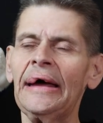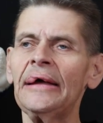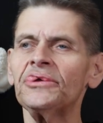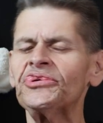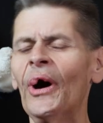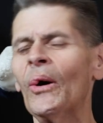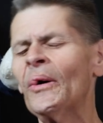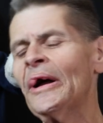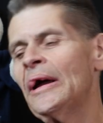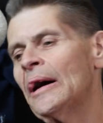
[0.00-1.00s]
So,
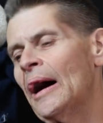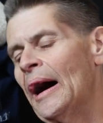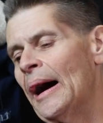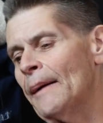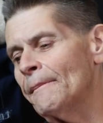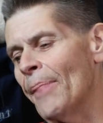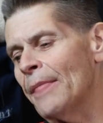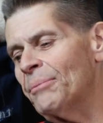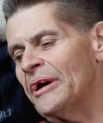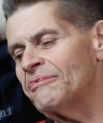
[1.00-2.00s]

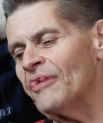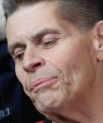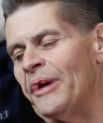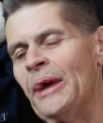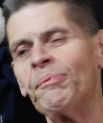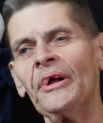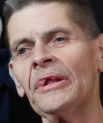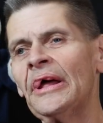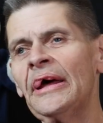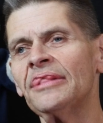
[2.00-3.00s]
but for people
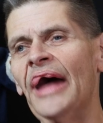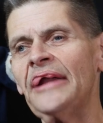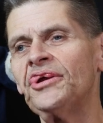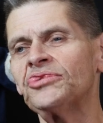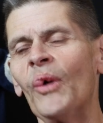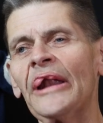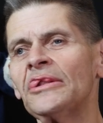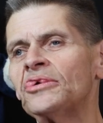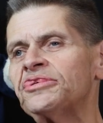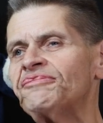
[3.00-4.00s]
that just want to lose
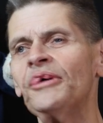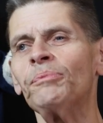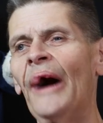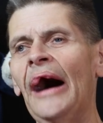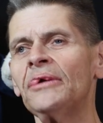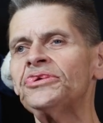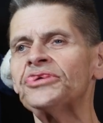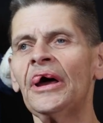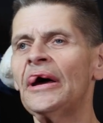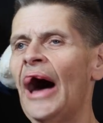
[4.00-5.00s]
a few pounds,
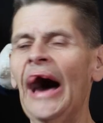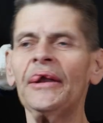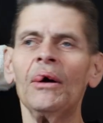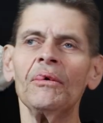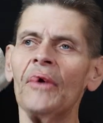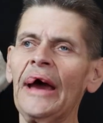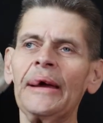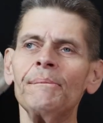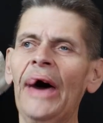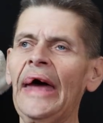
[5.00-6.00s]
I don't
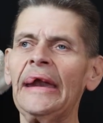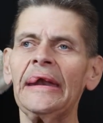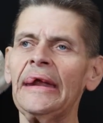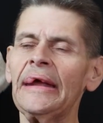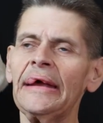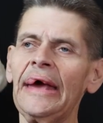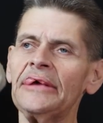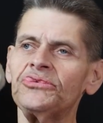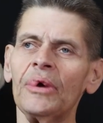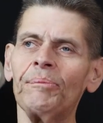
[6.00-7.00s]
recommend
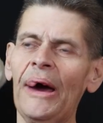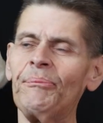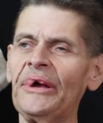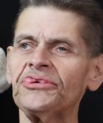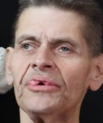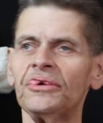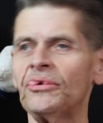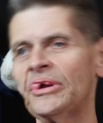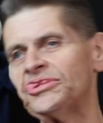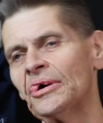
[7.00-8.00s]
gastric bypass surgery
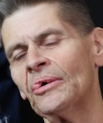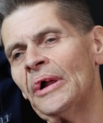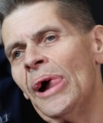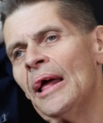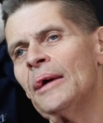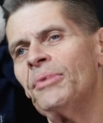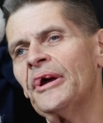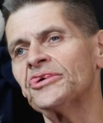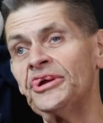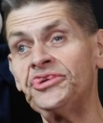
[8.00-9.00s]
too, because
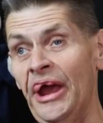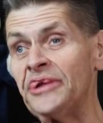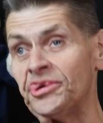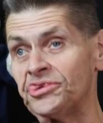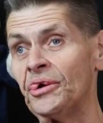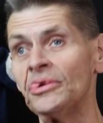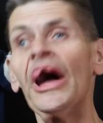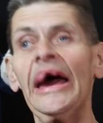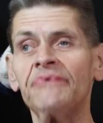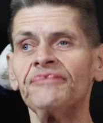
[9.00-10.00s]
it changes your life.
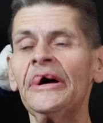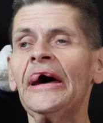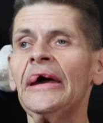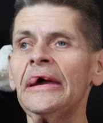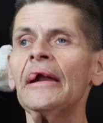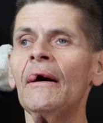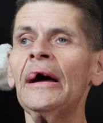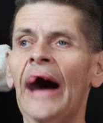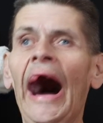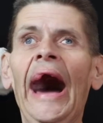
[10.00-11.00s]

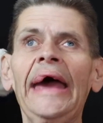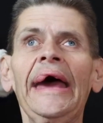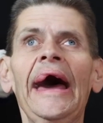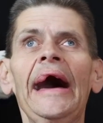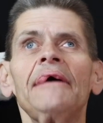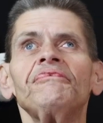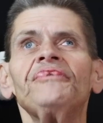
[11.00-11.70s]
I have,